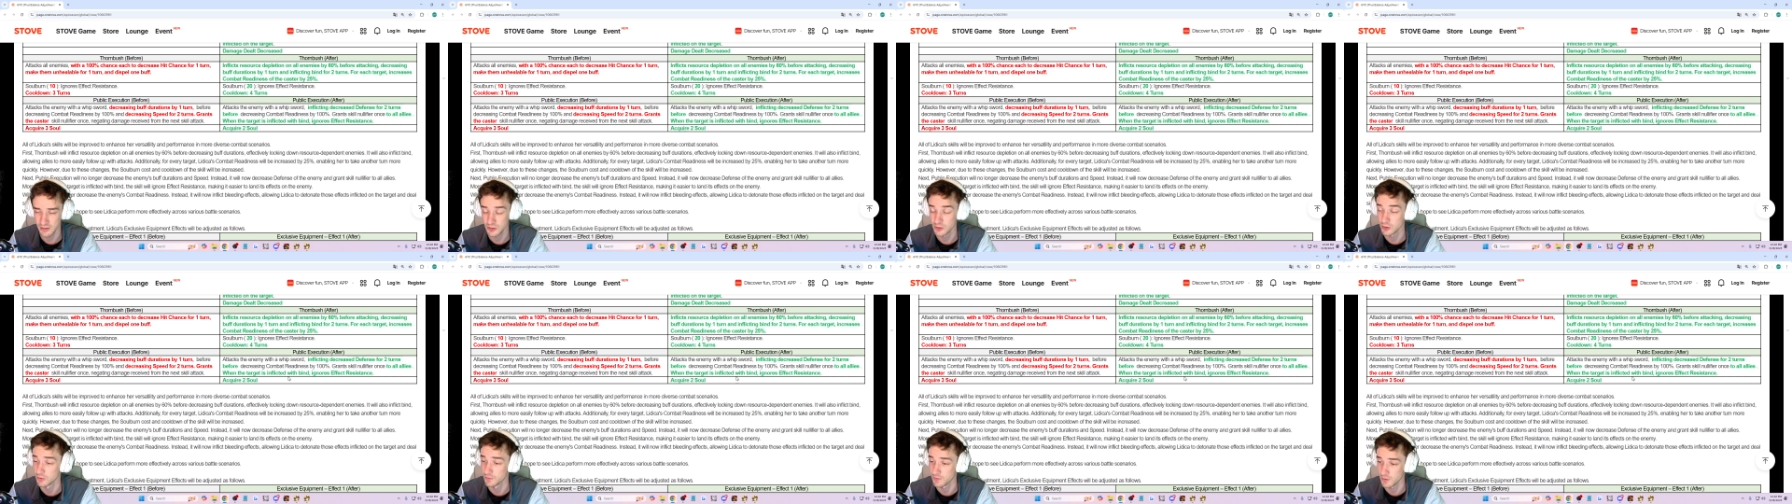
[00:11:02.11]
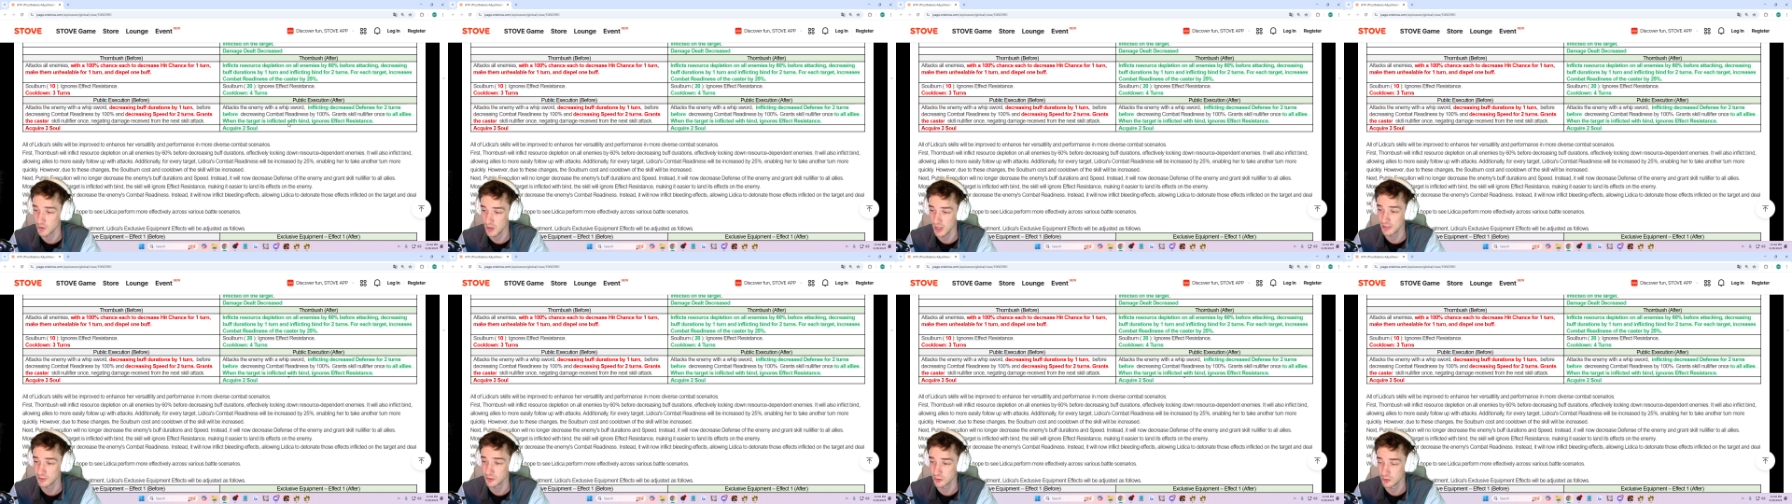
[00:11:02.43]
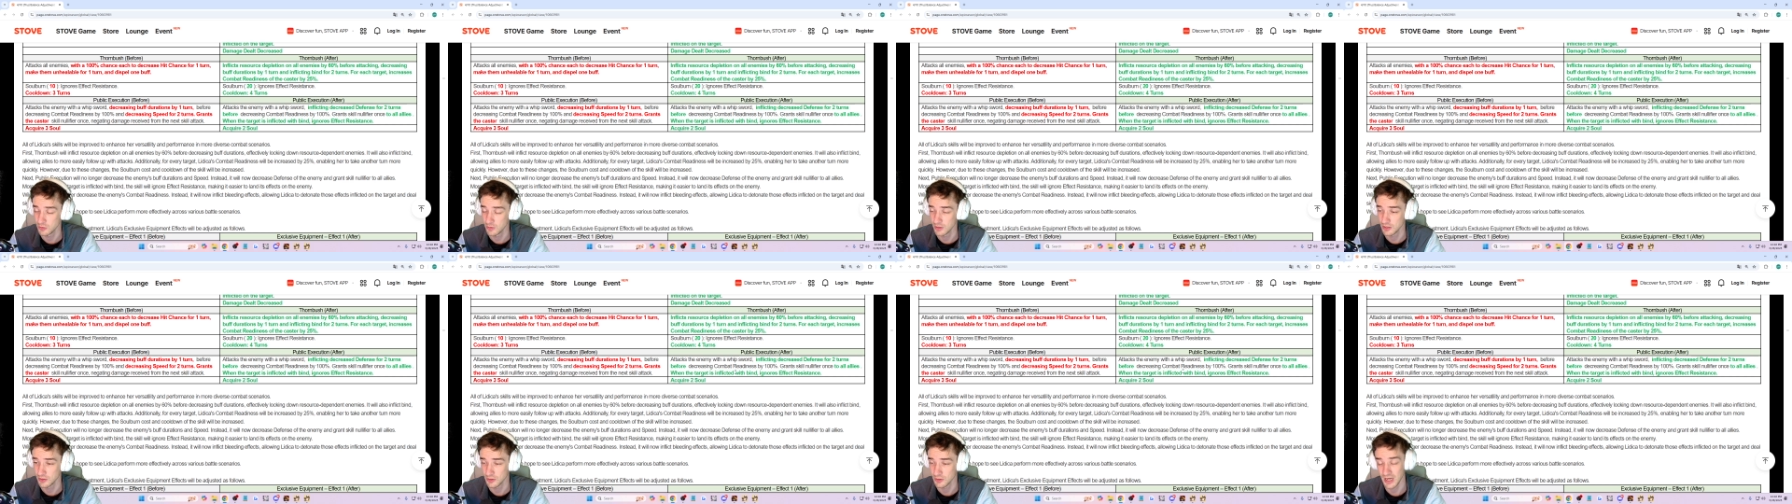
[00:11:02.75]
So if you
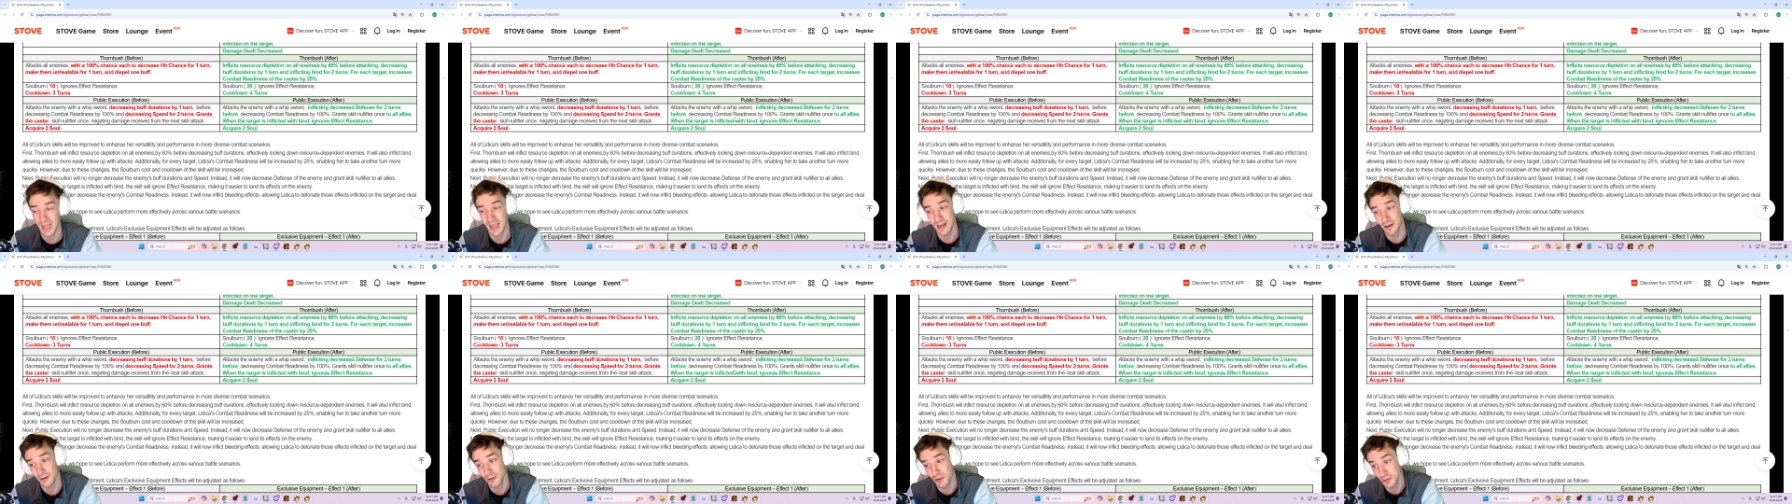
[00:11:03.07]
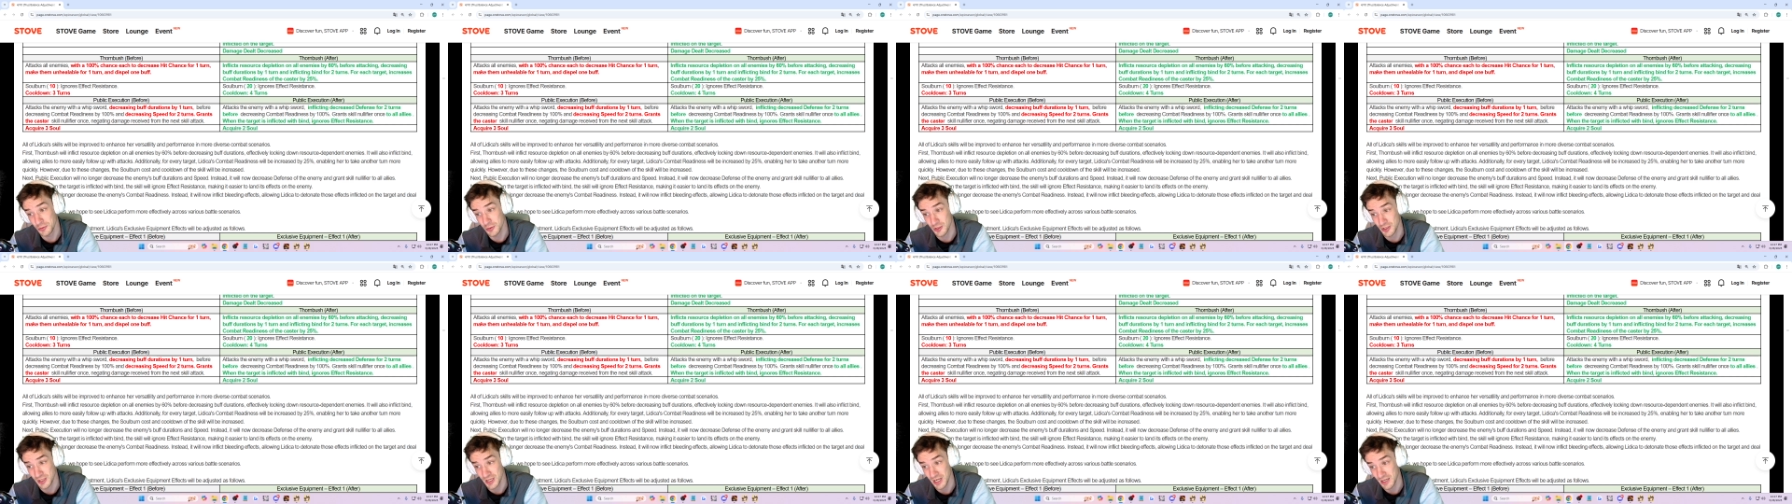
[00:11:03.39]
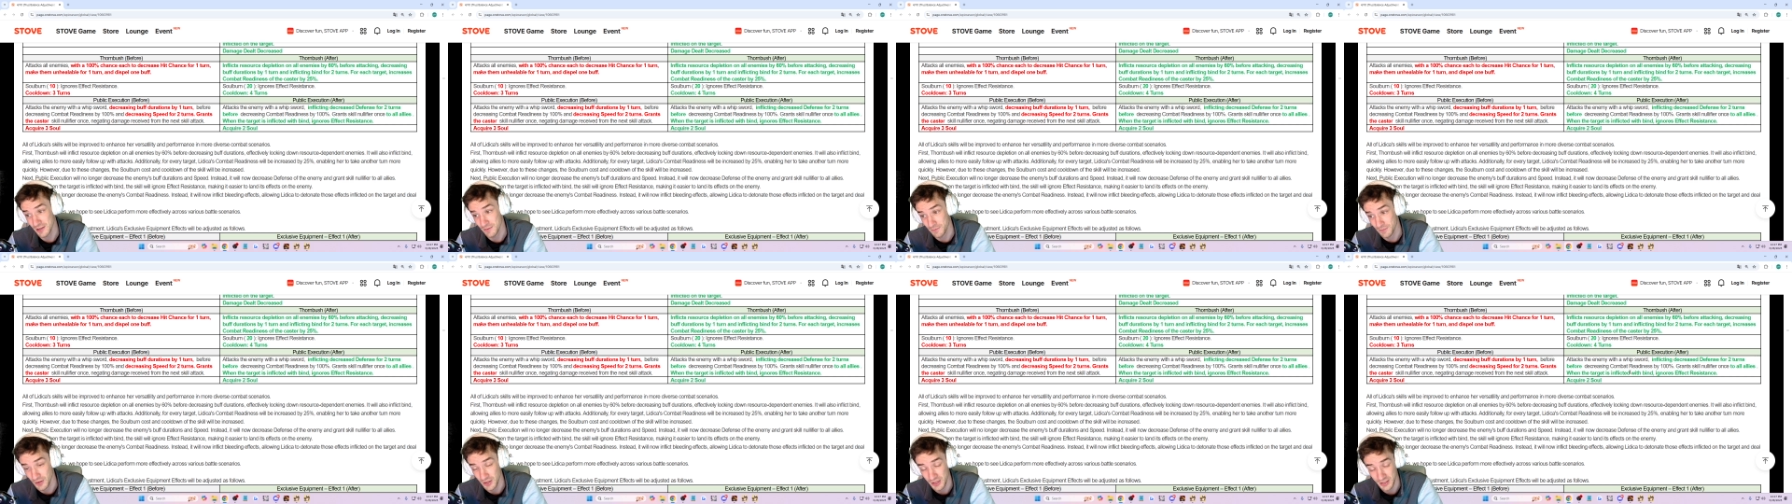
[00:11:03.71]
S2, S3, I don't know, she's kind
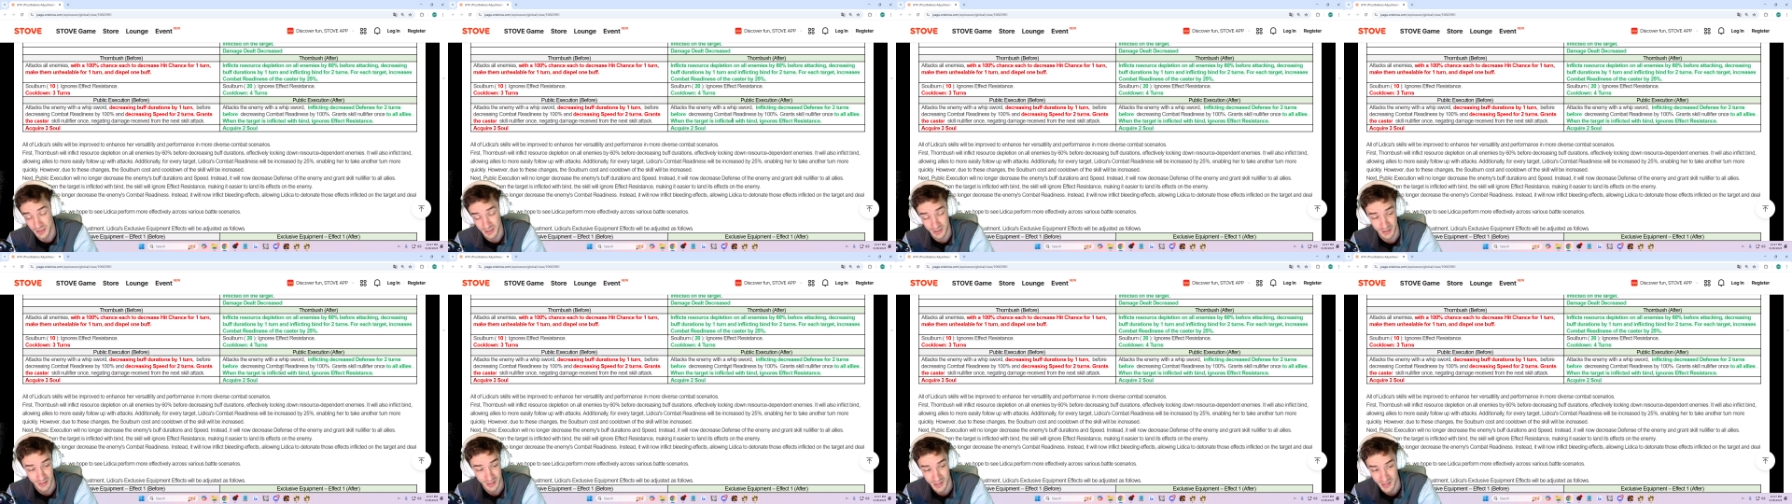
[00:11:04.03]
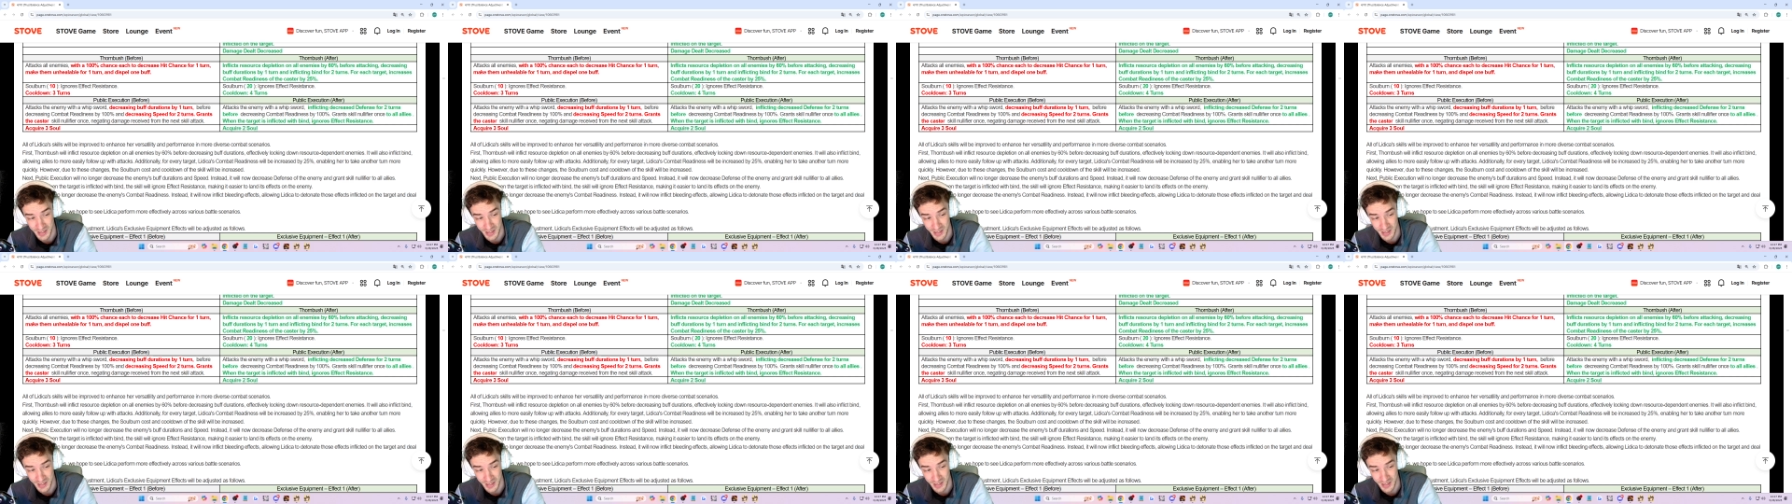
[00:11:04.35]
of fun.